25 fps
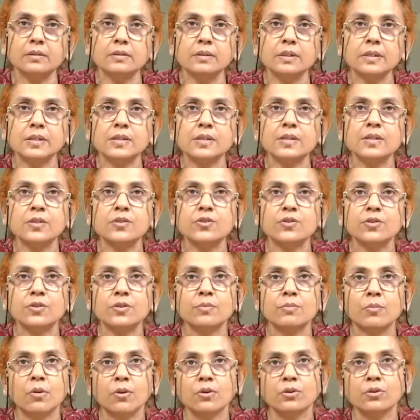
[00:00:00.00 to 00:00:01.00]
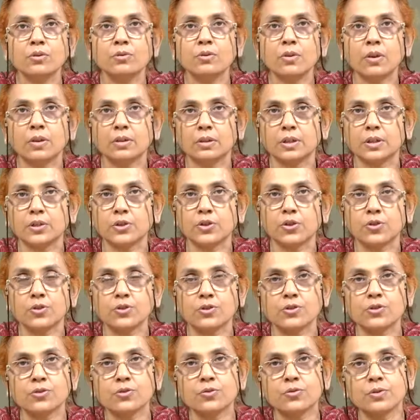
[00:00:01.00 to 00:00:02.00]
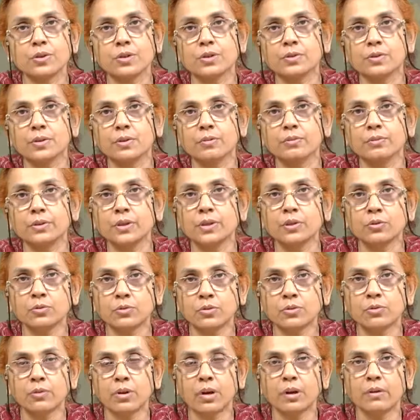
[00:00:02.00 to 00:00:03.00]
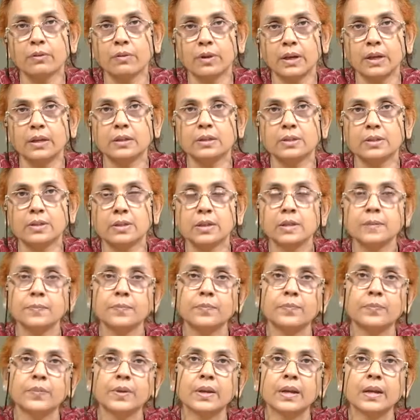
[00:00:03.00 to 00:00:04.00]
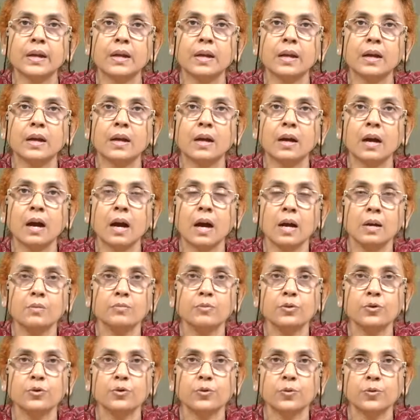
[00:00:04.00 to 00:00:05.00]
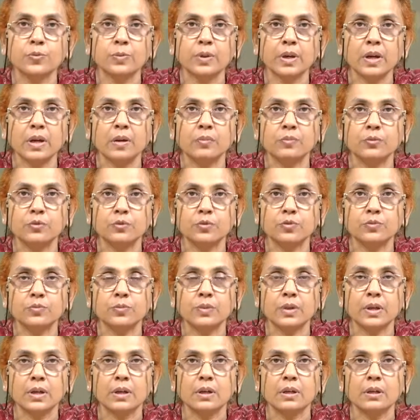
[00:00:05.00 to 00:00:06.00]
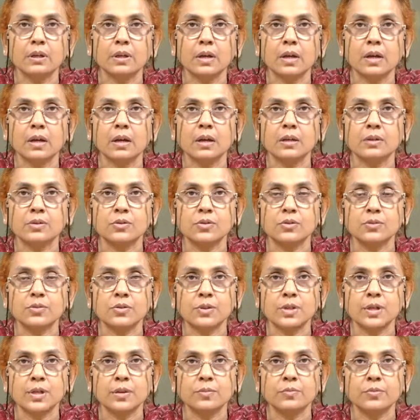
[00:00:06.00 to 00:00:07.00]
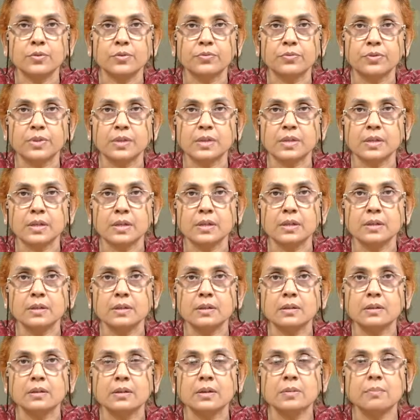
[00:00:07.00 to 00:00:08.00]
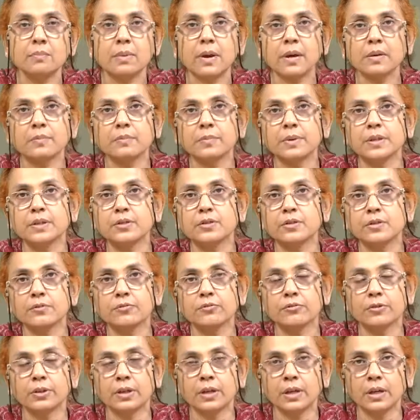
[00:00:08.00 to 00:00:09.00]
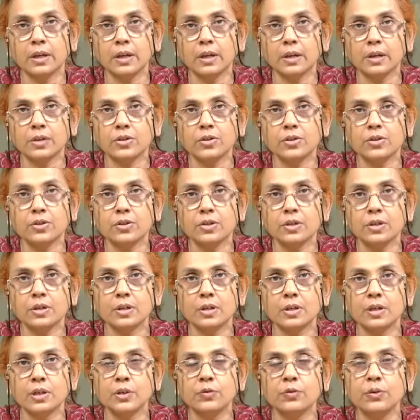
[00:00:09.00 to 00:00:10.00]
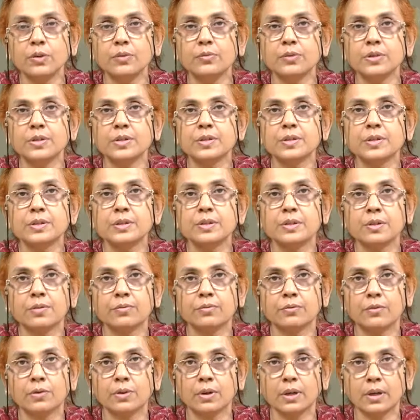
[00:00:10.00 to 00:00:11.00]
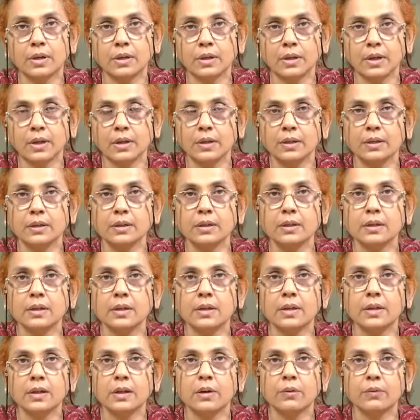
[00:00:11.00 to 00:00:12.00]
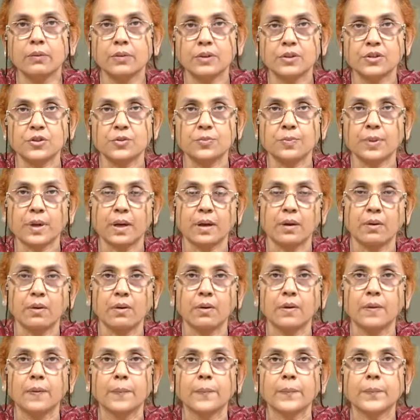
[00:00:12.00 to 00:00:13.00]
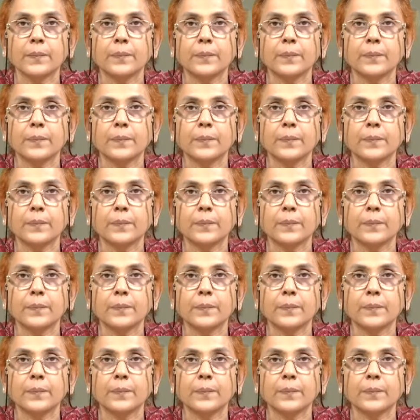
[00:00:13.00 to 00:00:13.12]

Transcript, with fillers: This is your module on the short stories of Eudora Welty. I am Shurmila Mujumdar, Associate Professor, Department of English, University of Kalyani, West Bengal.